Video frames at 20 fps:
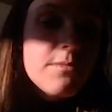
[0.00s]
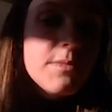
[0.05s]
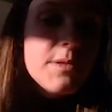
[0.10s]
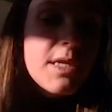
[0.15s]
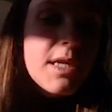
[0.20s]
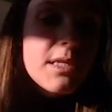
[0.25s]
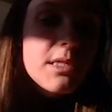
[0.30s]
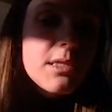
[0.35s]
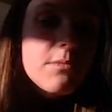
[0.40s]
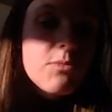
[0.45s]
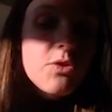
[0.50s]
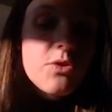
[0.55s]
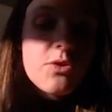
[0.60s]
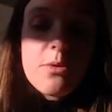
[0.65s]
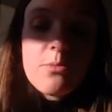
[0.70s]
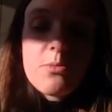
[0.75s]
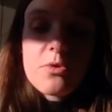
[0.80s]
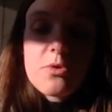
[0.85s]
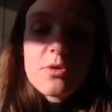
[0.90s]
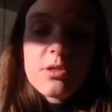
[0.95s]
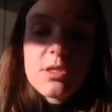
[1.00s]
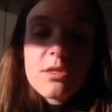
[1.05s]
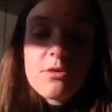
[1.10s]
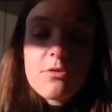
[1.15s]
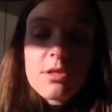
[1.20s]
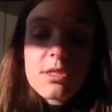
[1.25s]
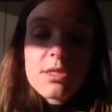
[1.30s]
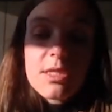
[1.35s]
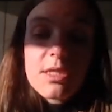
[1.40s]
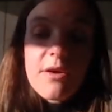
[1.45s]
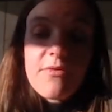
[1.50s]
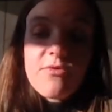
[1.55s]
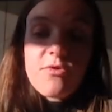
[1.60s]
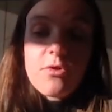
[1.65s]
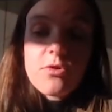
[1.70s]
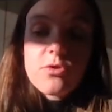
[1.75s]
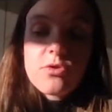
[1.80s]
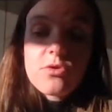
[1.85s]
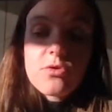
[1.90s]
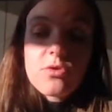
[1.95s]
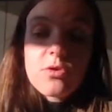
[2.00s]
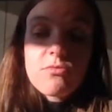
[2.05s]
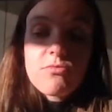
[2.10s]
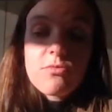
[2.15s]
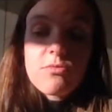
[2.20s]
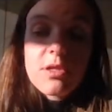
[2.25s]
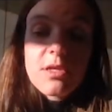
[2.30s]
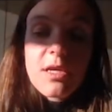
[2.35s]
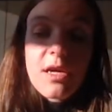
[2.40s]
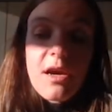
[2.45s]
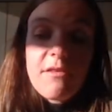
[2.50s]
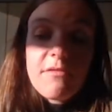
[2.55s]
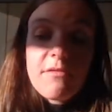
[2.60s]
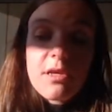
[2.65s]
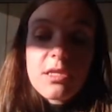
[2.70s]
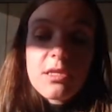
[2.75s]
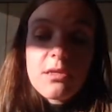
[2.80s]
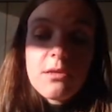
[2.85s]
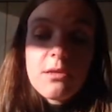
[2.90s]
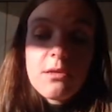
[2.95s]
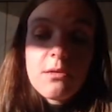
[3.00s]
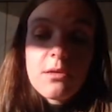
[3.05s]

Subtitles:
decimal numbers here at the end also don't really have any